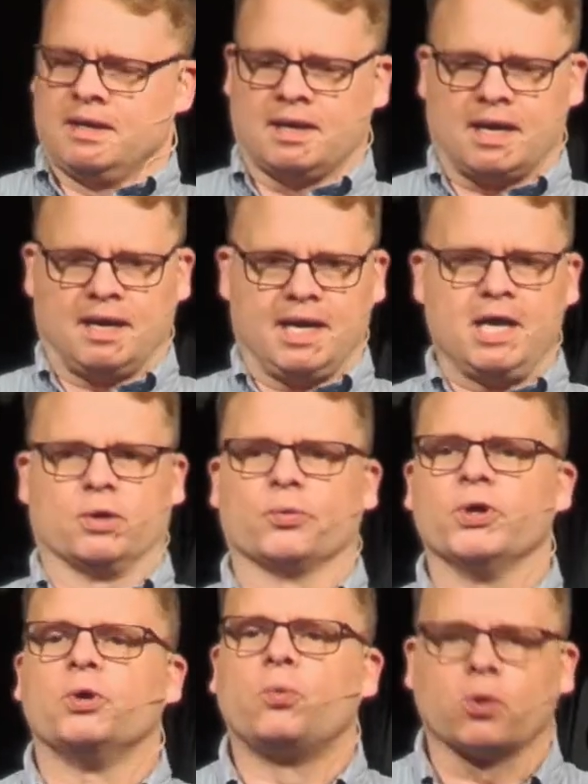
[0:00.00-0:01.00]
a
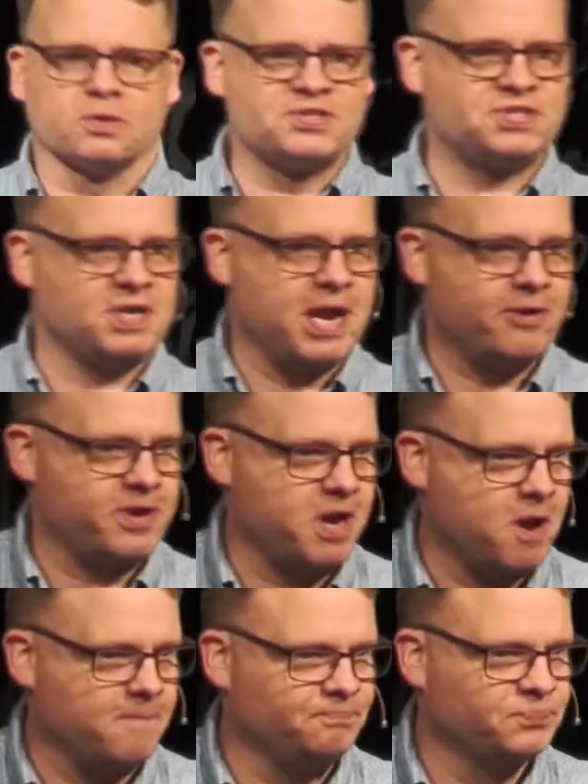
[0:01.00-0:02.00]
real-world scenario.